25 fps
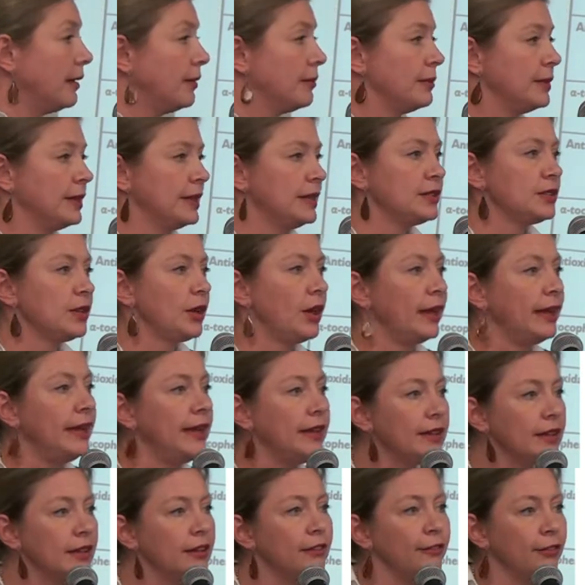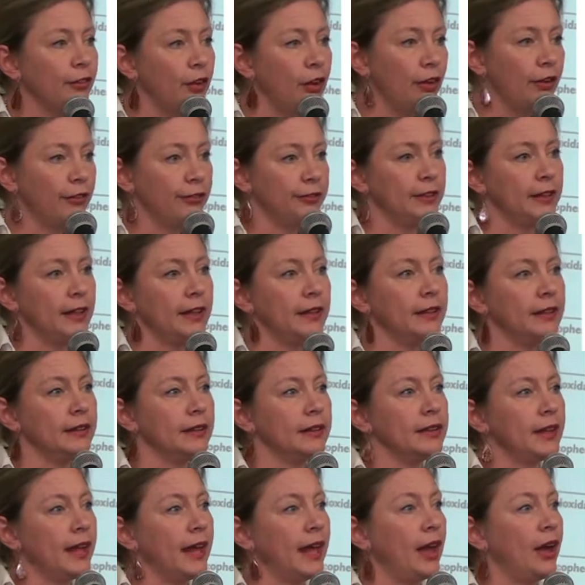These are either involved
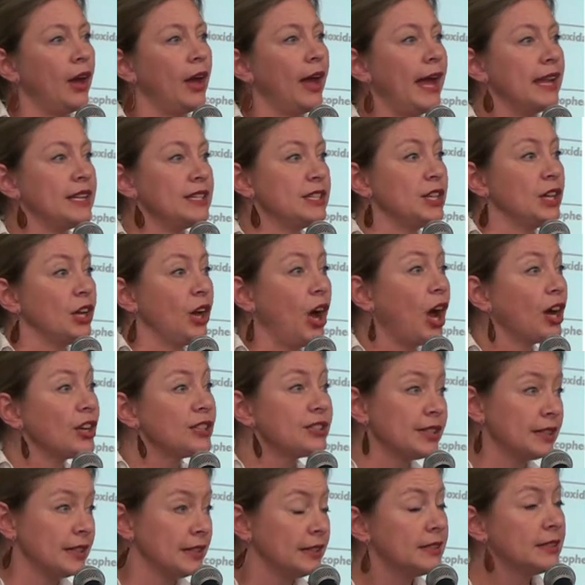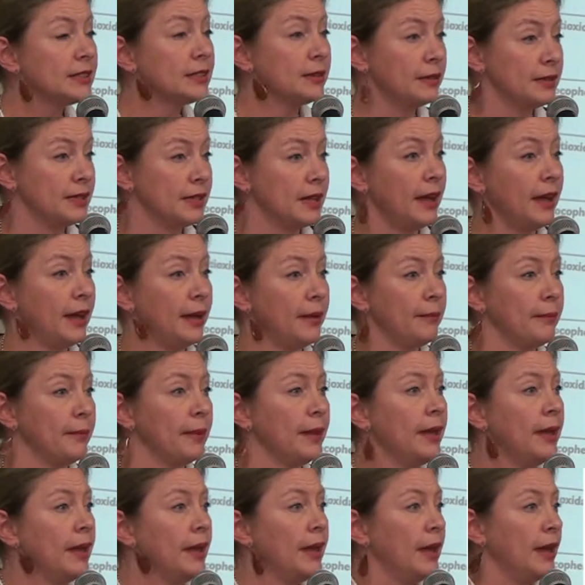in the antioxidant
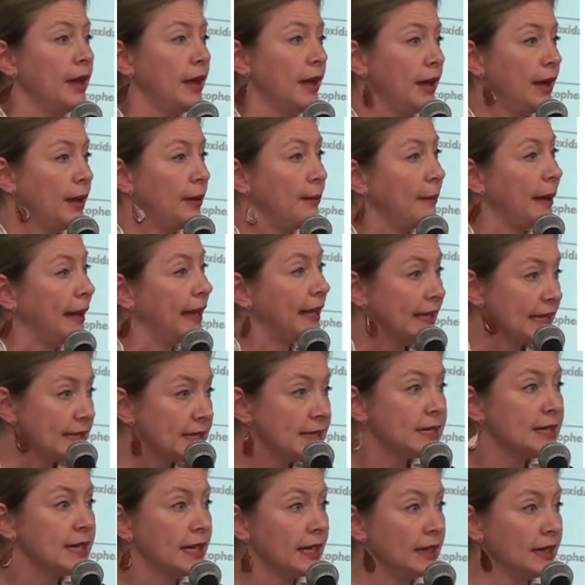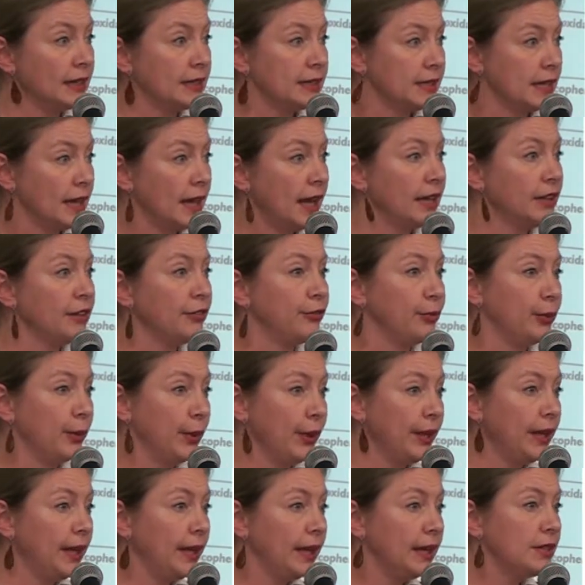mechanistic side of
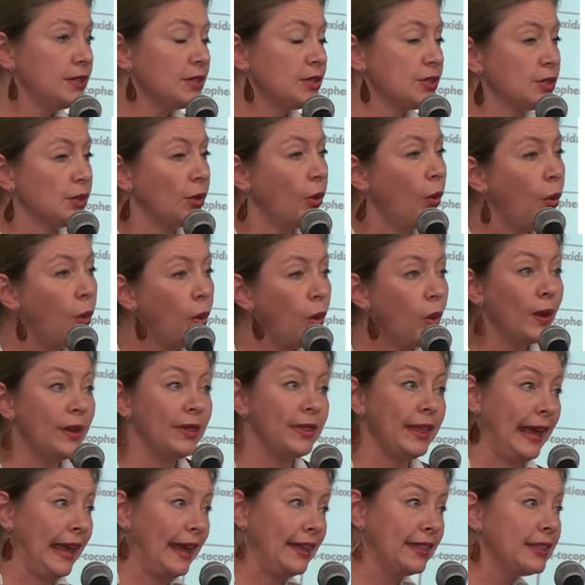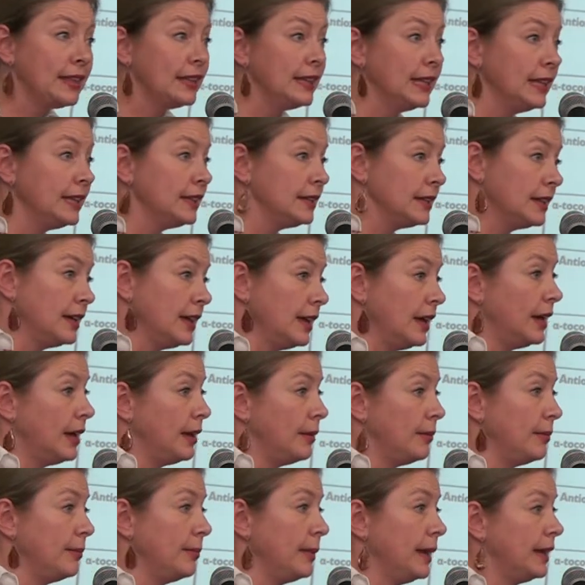workings, or in the
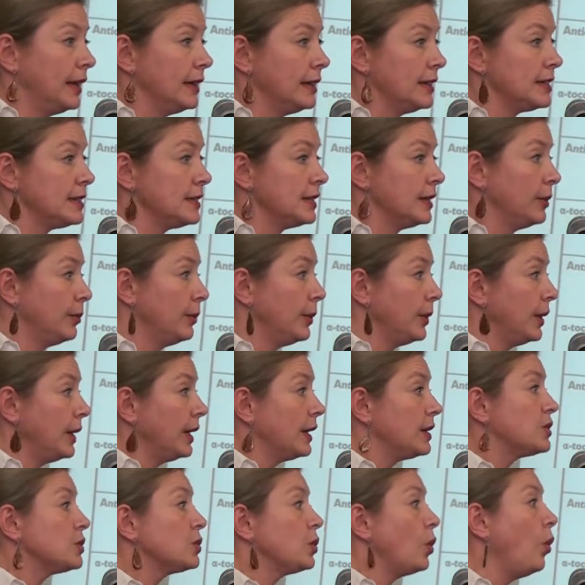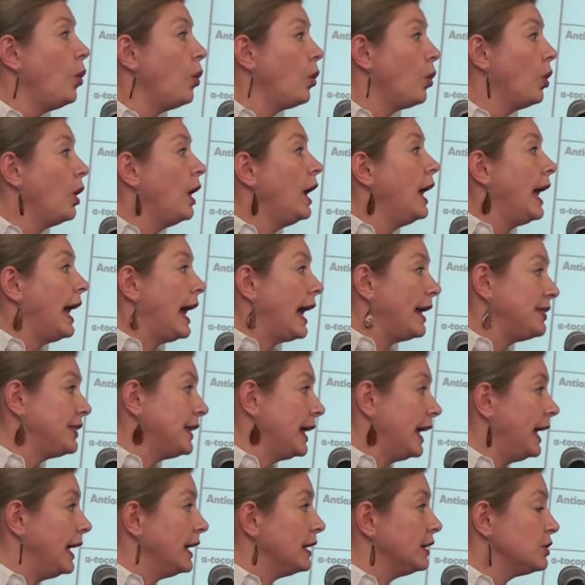ethylene mechanistic workings, or at
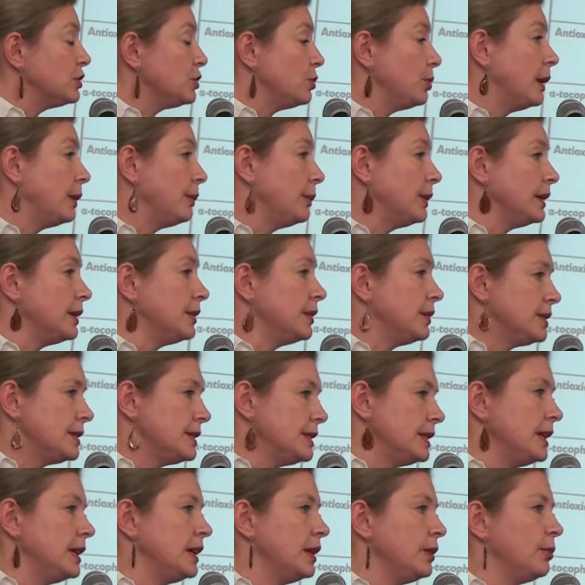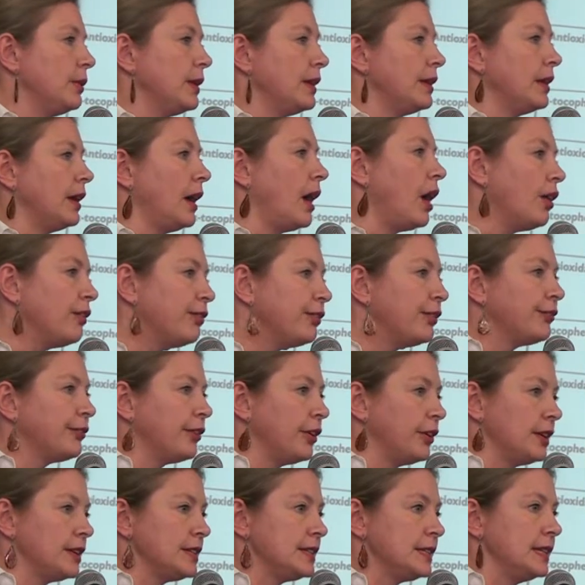the end where we see whether
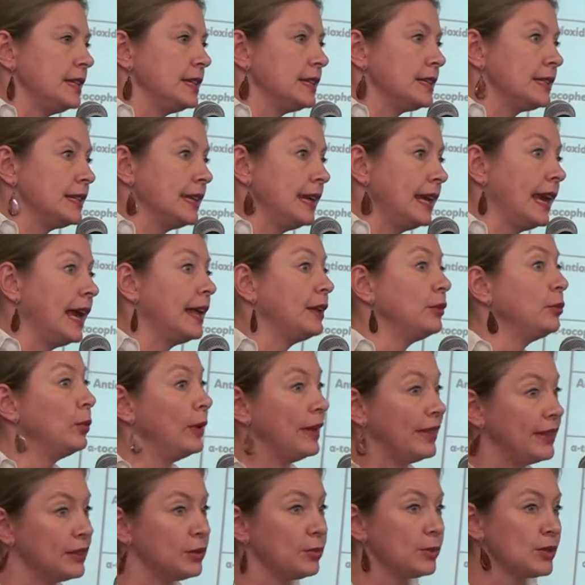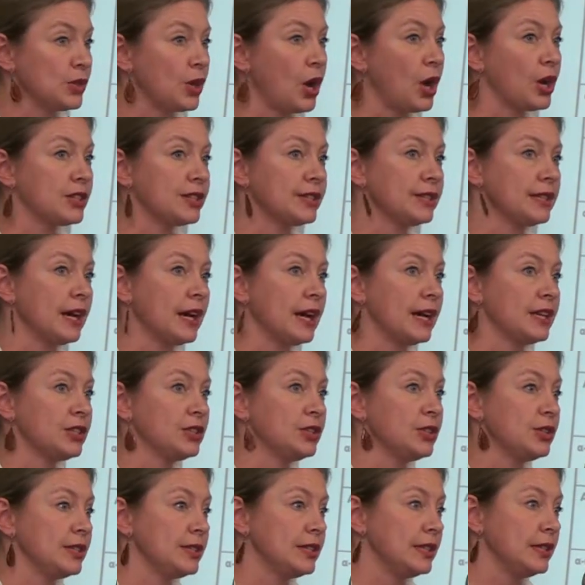alpha-farnesene is there and whether it was
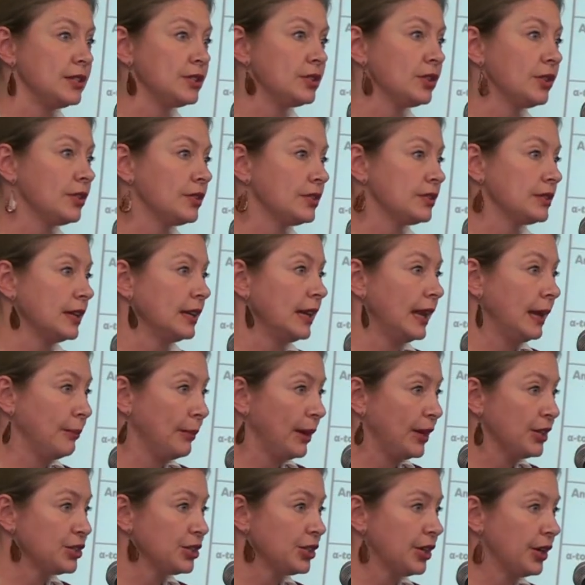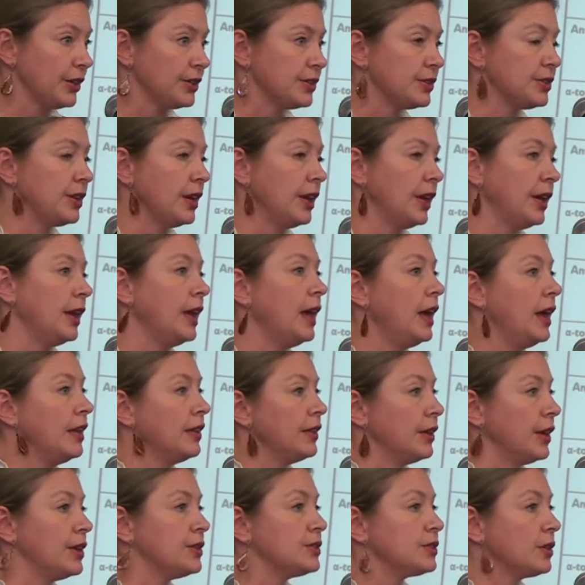oxidized to cetols and MHO. So
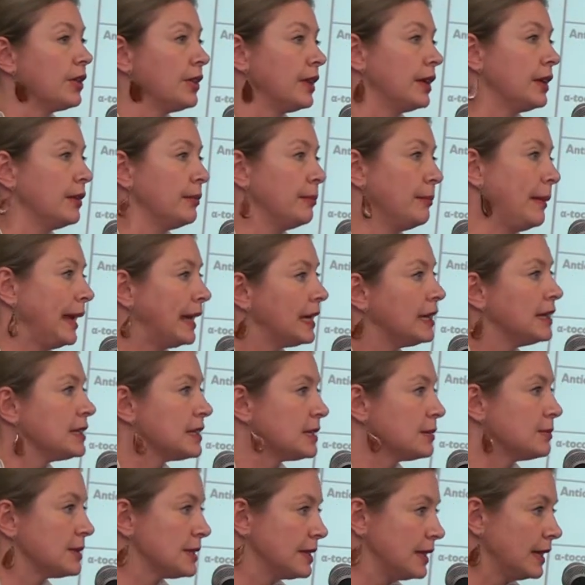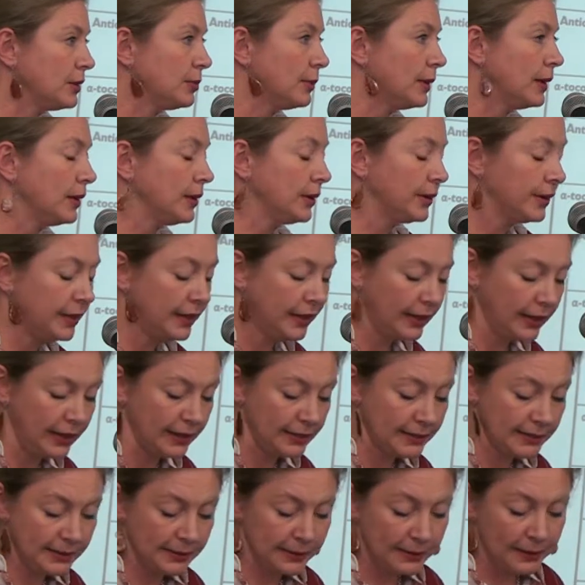those are the mechanisms that we are looking at.